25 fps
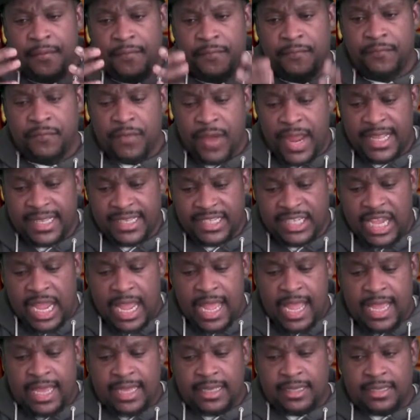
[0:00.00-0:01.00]

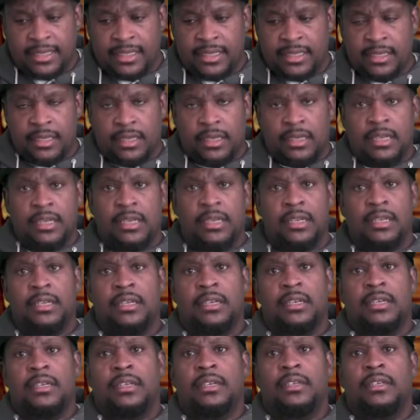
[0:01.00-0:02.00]
franchise.
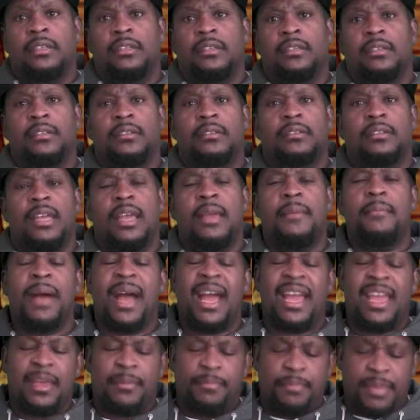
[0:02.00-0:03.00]
In
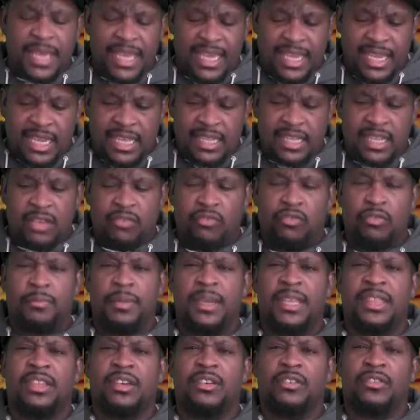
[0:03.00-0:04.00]
my opinion, it will
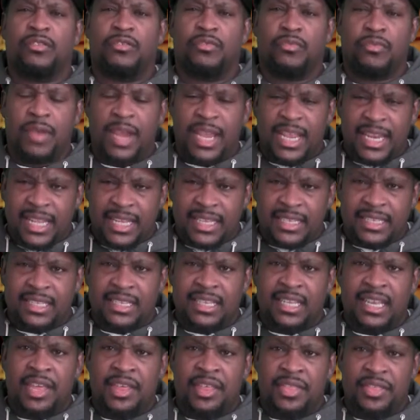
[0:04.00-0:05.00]
be the
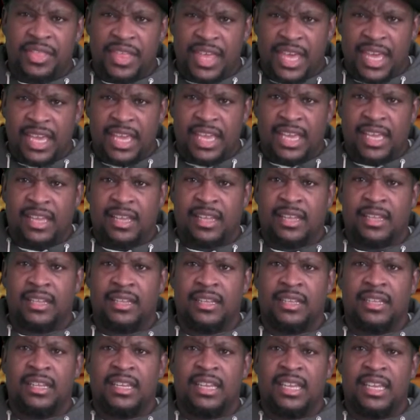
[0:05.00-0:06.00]
greatest thing
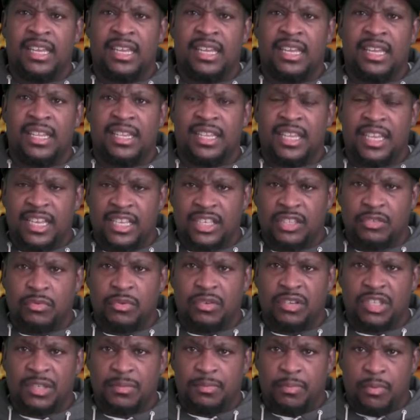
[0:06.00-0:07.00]
in the
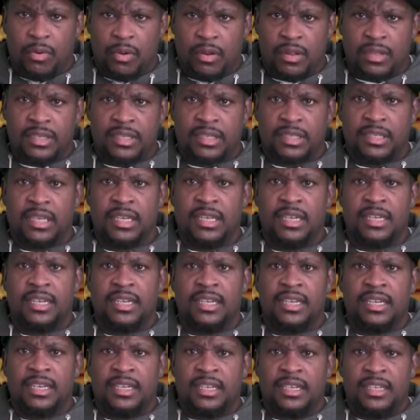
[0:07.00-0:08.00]
history of sports
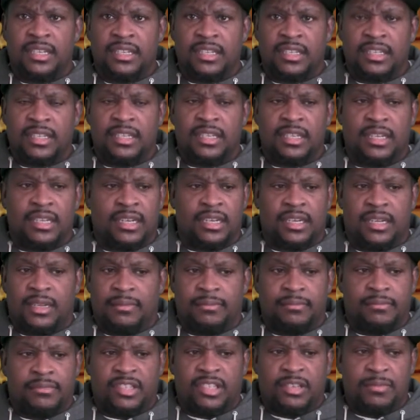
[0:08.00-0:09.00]

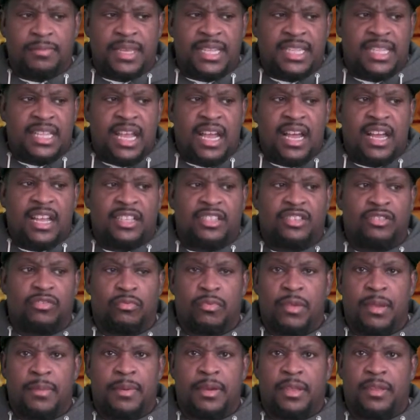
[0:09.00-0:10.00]
to be done to
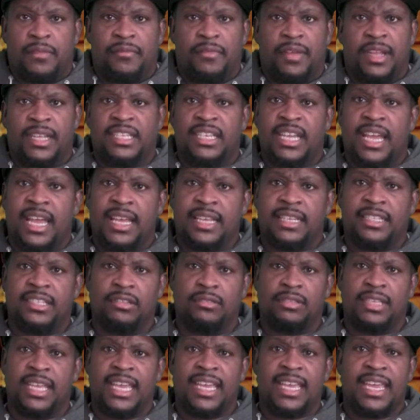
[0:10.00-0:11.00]
rebuild a franchise.
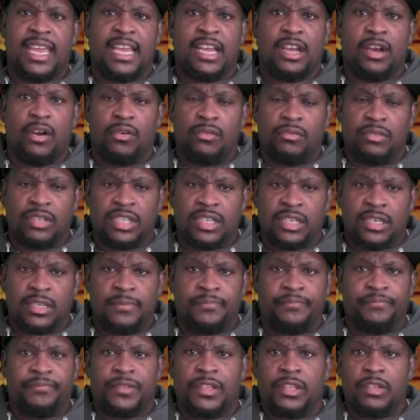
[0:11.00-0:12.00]
To take a coach,
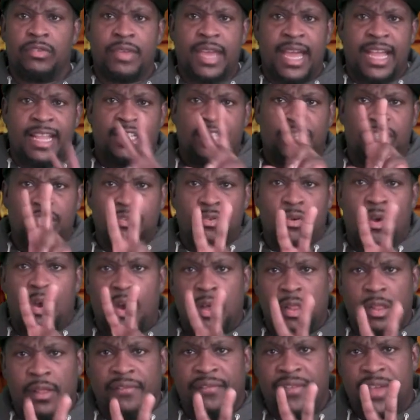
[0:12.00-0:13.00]
you got 2
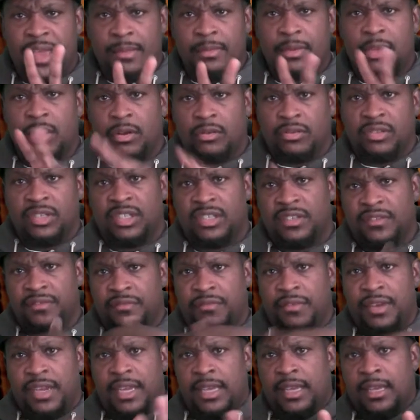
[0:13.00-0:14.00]
Hall of Fame coaches
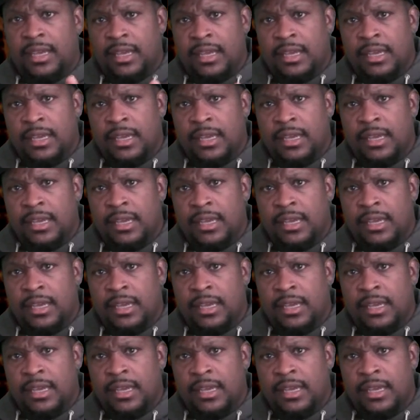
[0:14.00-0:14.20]
free